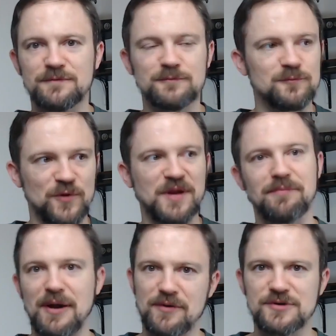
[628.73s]
ring
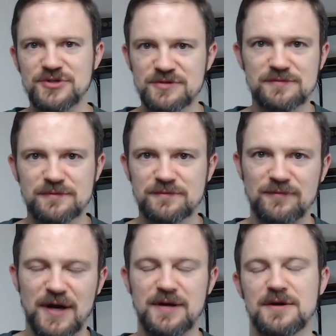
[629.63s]
bearers,
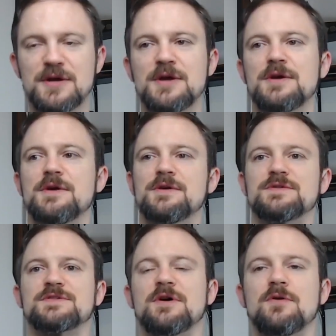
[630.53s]
right?
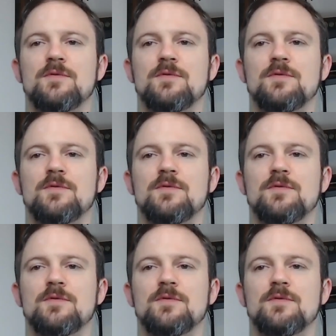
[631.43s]
So